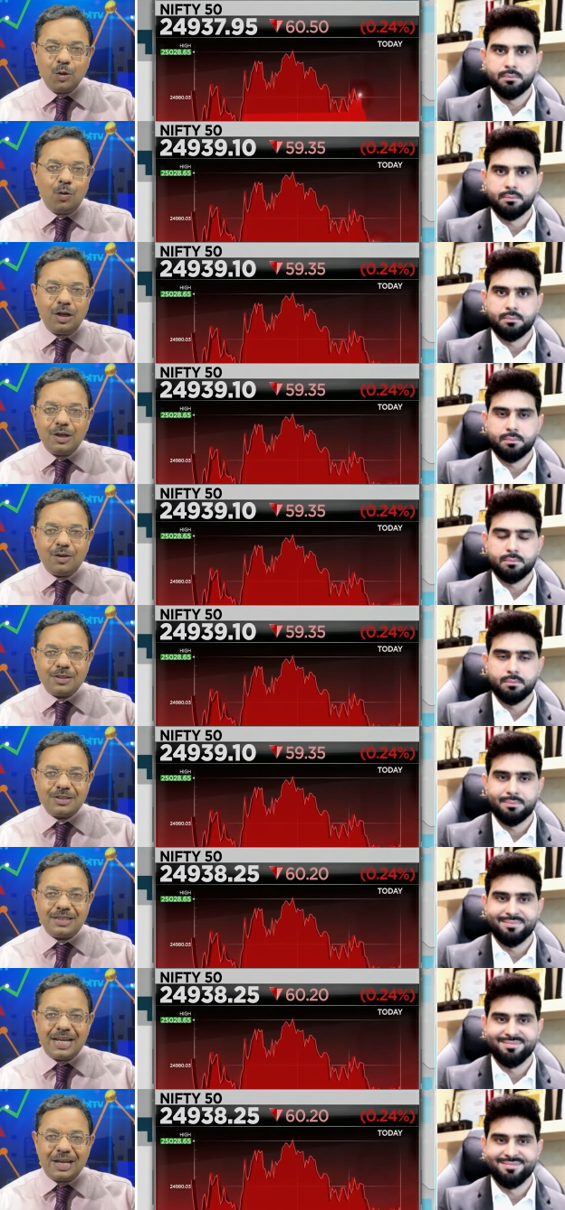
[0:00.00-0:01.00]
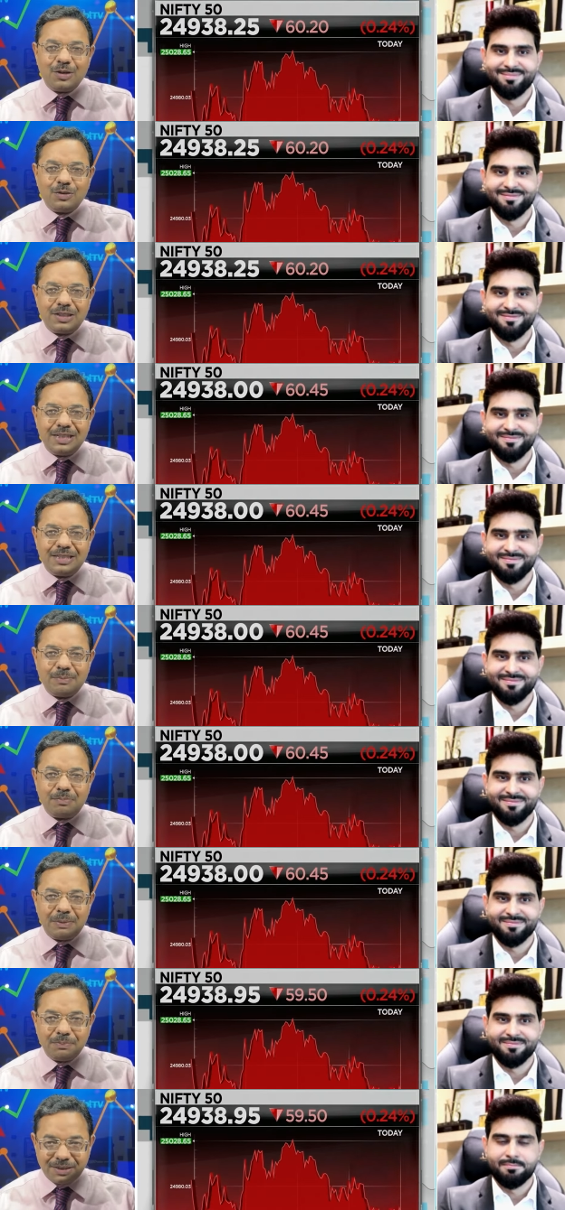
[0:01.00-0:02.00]
Speaker 1: Goldilocks scenario till
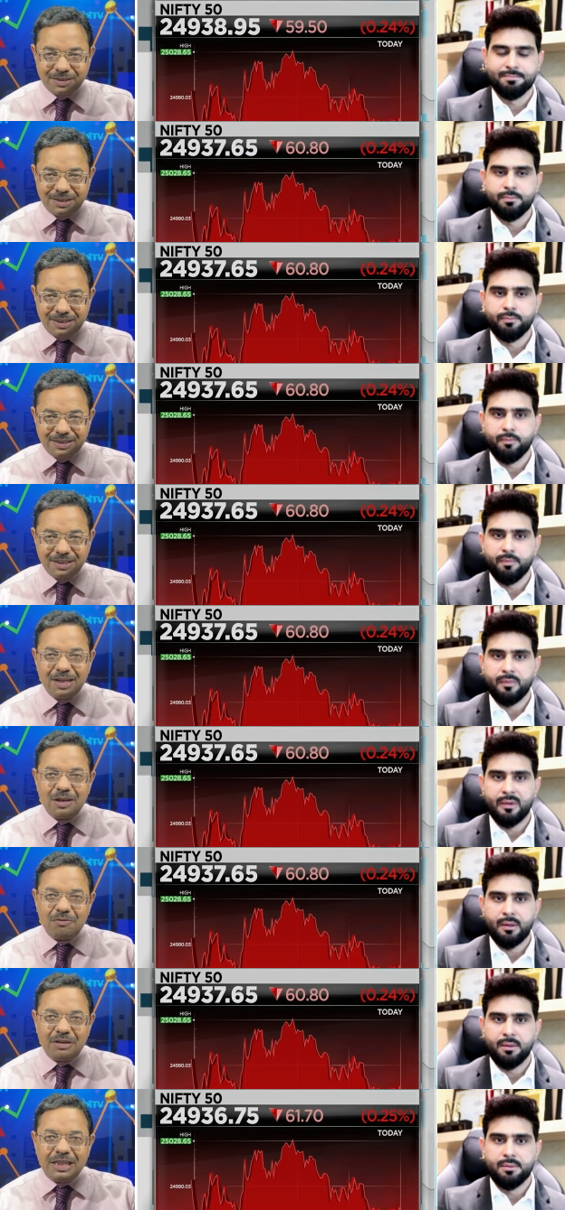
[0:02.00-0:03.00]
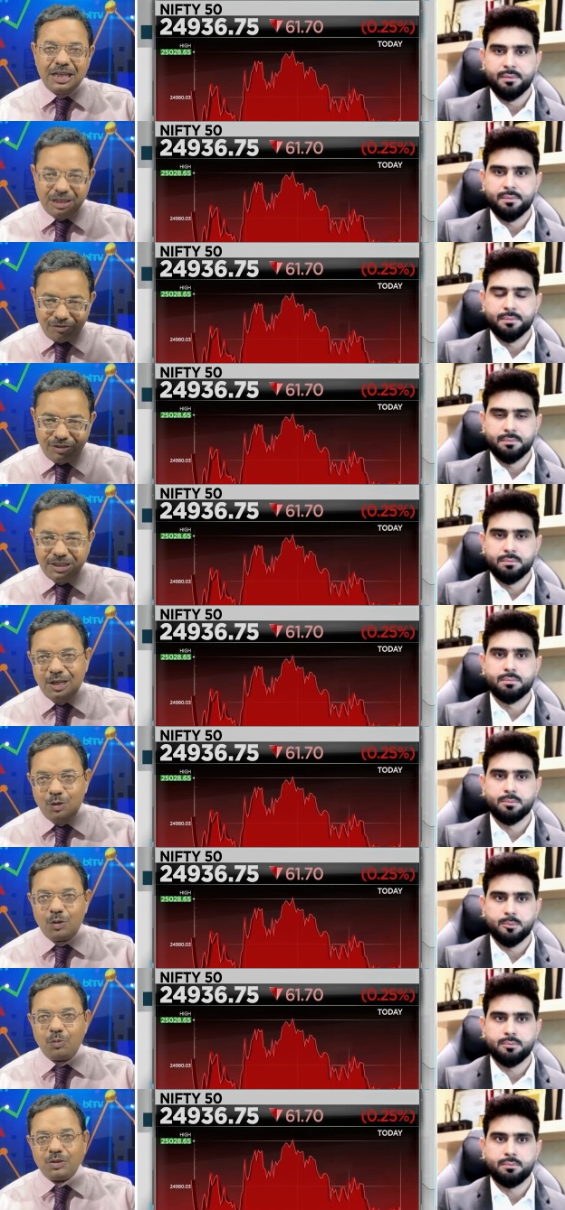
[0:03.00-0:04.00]
September 30th, when the Nifty
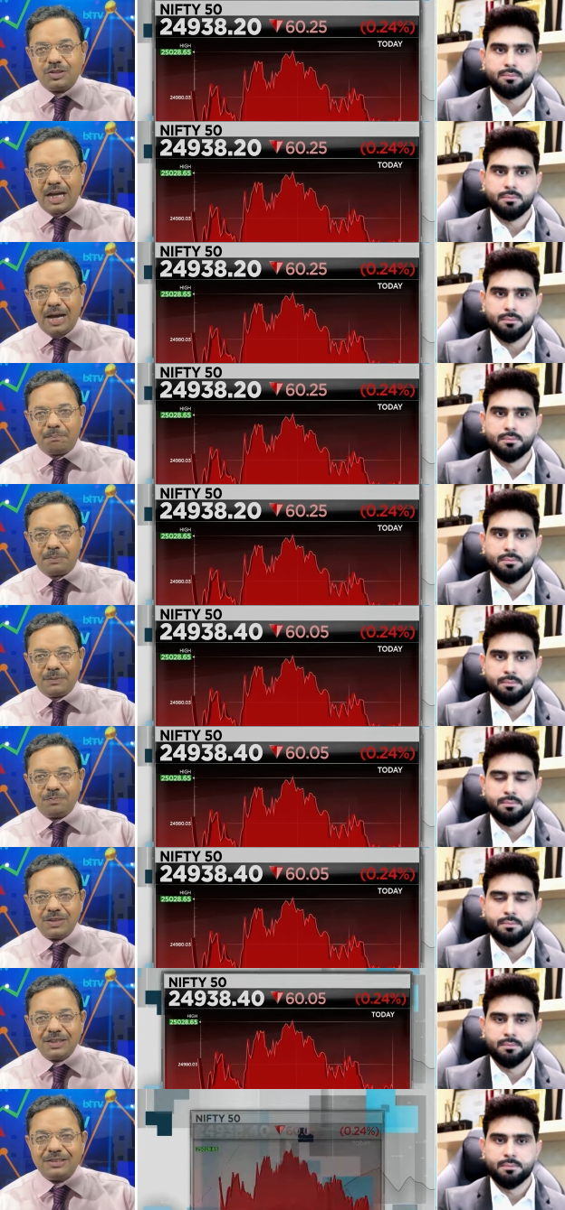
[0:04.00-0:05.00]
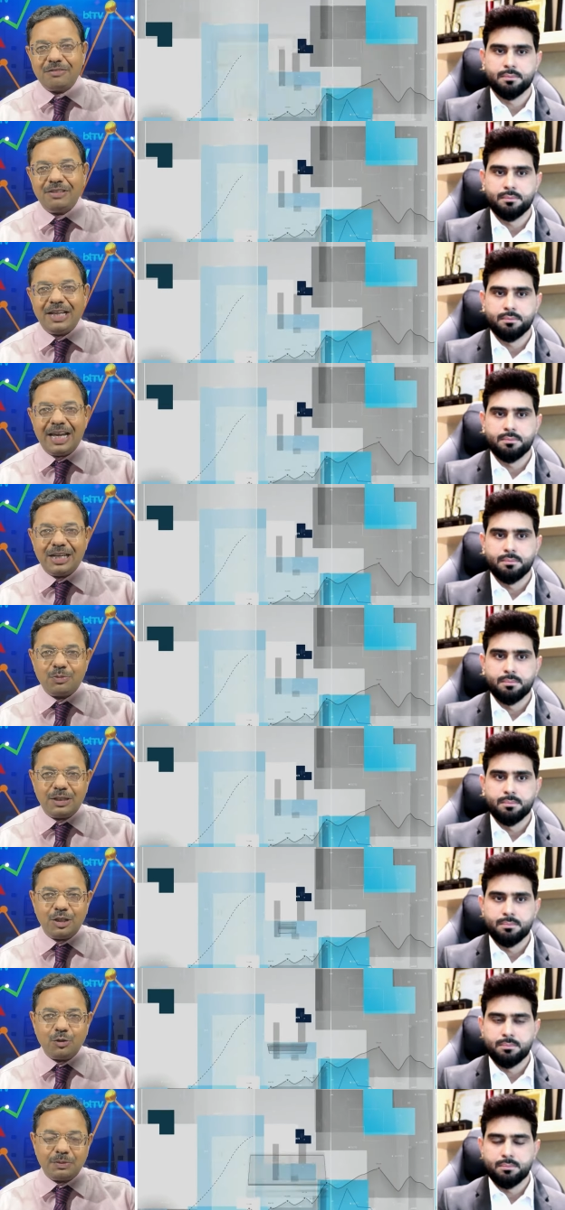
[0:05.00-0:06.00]
alone was up somewhere like
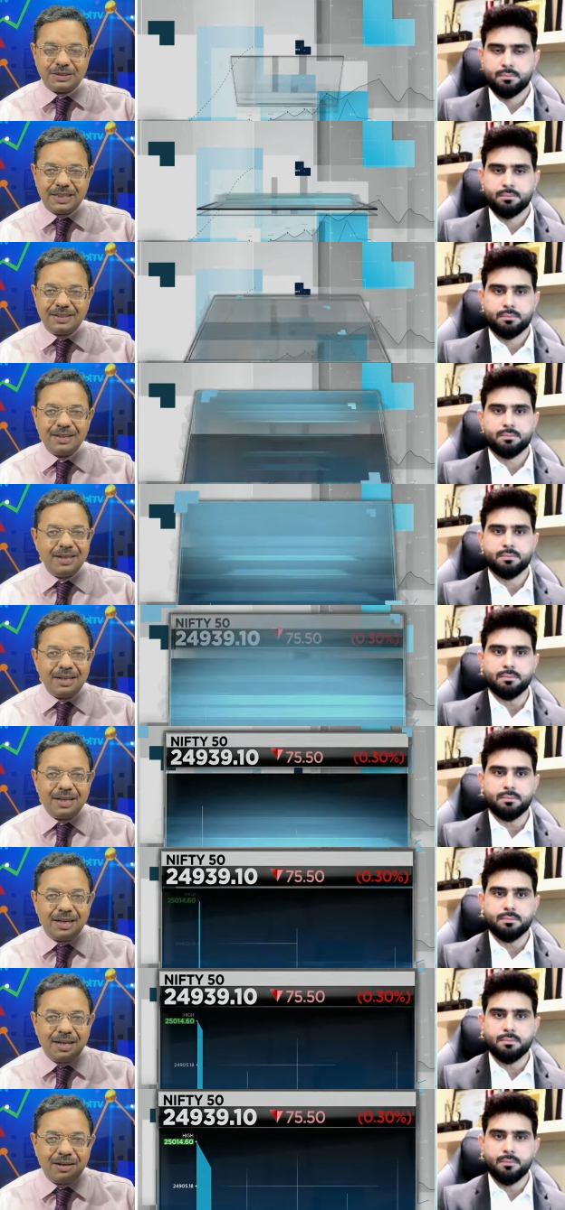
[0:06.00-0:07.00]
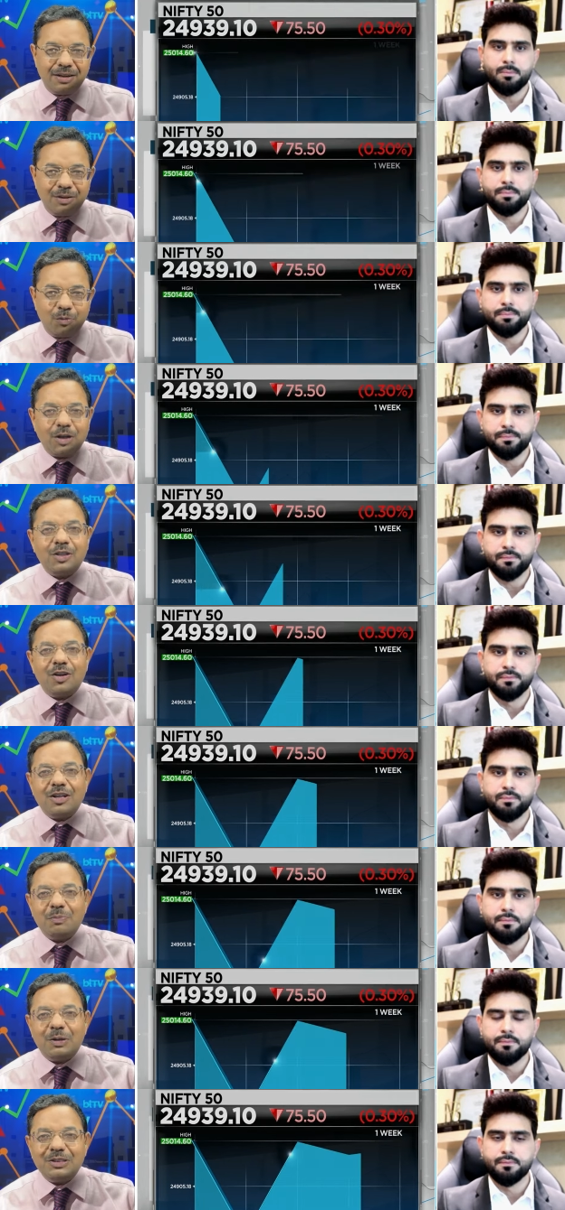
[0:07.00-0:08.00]
22%. what
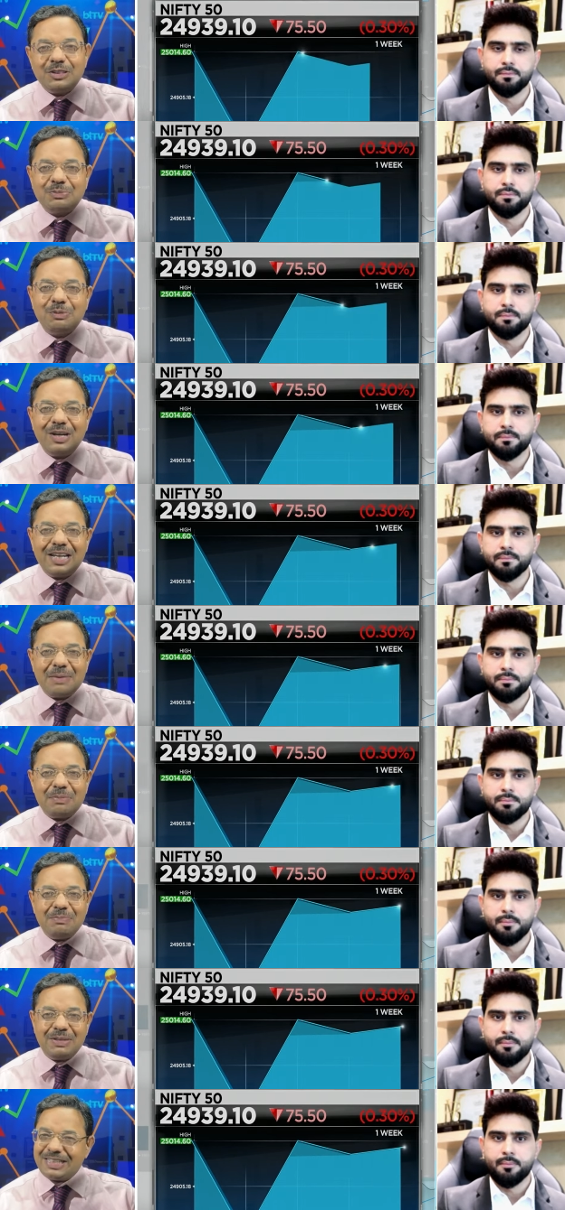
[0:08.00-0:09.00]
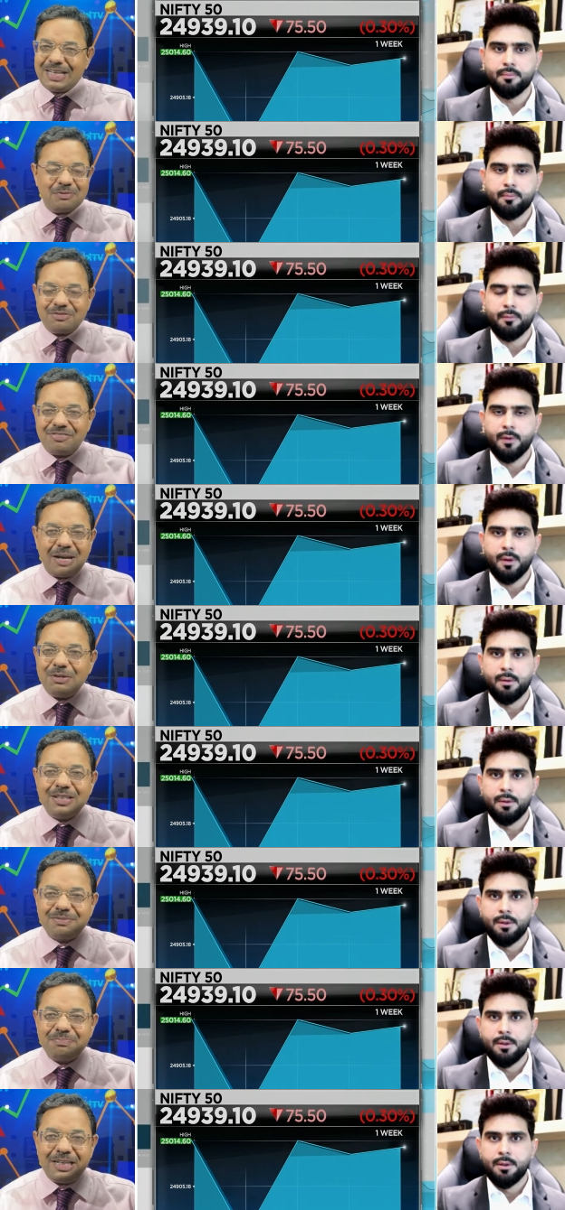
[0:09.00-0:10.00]
talk about the small cap and mid caps?
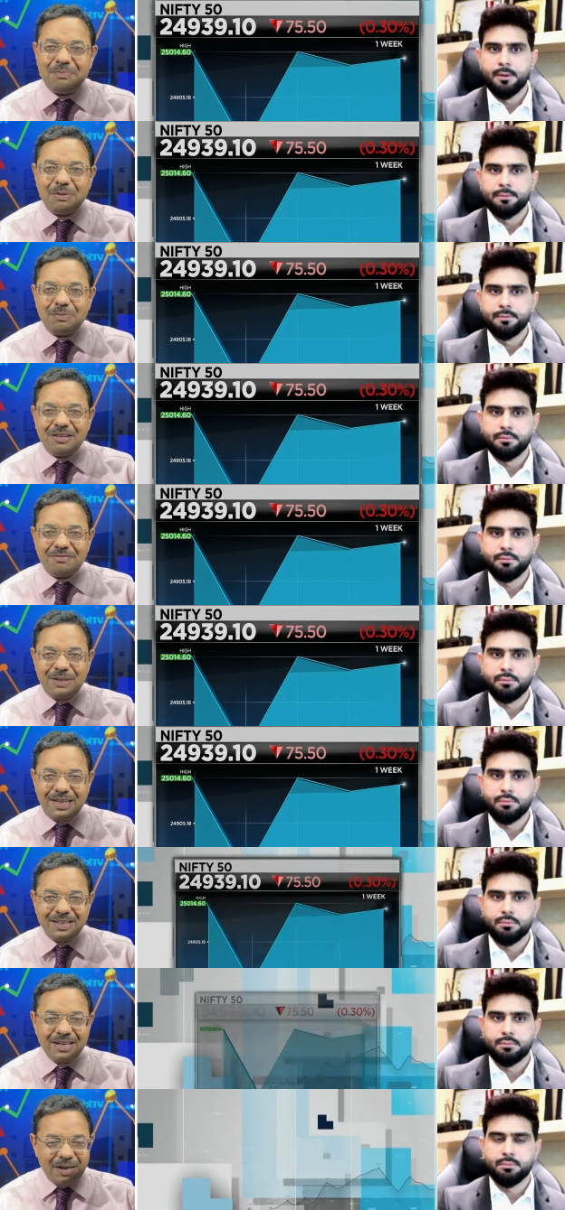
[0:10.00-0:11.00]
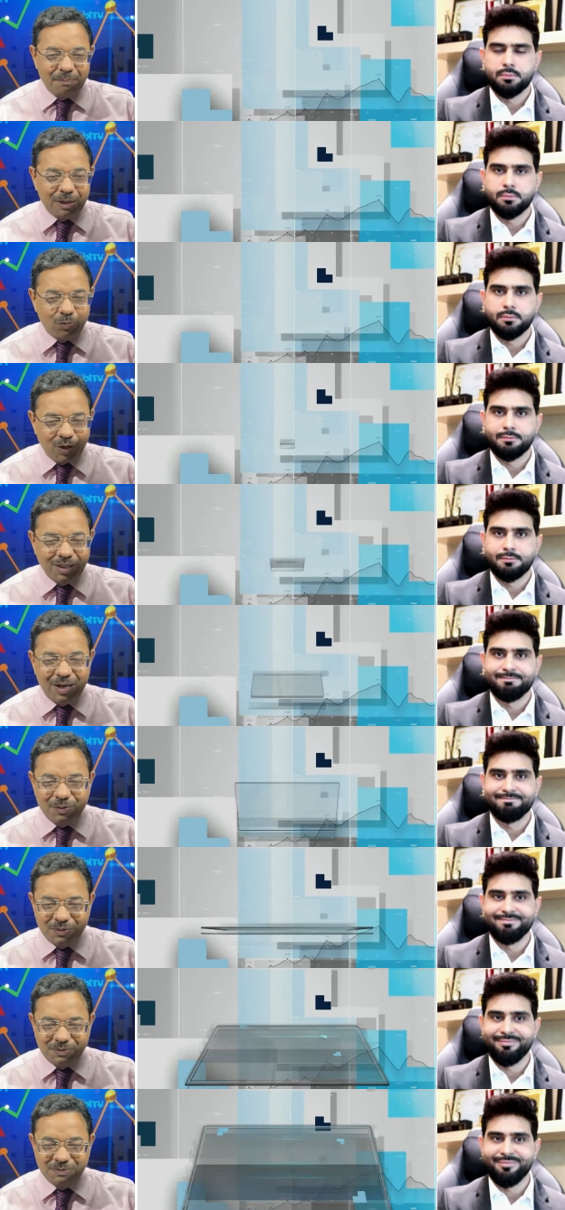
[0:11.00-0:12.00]
Fabulous money people have made. But what now?